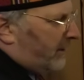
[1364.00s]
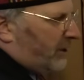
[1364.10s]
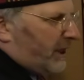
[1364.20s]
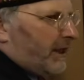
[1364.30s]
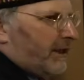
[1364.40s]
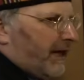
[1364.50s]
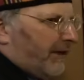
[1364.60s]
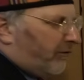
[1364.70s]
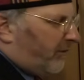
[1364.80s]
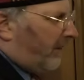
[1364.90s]
Aegean,
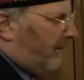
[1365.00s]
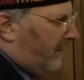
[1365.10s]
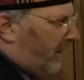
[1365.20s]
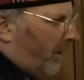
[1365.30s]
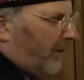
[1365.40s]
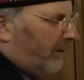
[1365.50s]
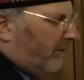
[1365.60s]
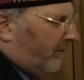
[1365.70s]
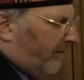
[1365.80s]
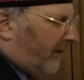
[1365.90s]
that's the
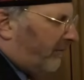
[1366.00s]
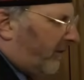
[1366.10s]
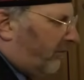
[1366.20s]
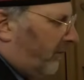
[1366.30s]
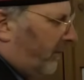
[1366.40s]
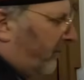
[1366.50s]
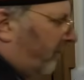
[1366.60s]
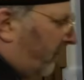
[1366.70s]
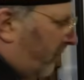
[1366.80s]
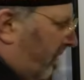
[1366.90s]
Minoan civilization that
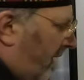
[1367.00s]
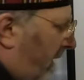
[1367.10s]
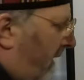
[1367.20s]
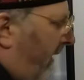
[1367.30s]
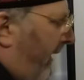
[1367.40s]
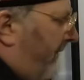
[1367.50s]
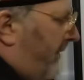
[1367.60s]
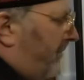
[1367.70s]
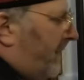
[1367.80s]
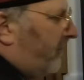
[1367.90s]
we've just seen, and
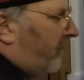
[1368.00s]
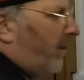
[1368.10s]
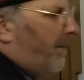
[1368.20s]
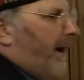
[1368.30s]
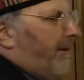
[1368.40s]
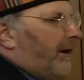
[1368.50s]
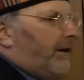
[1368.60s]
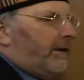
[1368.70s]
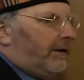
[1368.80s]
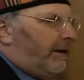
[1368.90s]
the
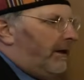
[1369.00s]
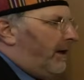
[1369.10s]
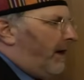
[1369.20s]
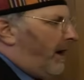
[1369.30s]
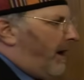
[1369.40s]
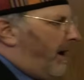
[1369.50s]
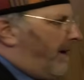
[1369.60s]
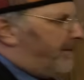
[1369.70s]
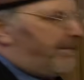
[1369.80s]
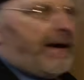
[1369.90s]
Mesoamerican,
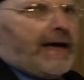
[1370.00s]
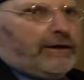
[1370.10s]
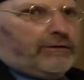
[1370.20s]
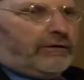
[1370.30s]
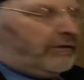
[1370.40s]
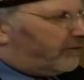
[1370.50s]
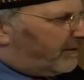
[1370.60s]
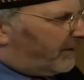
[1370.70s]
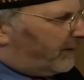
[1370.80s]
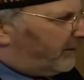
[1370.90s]
the Mayan
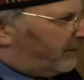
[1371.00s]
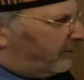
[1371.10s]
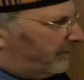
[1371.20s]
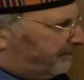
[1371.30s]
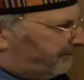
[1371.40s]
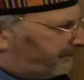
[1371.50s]
civilization.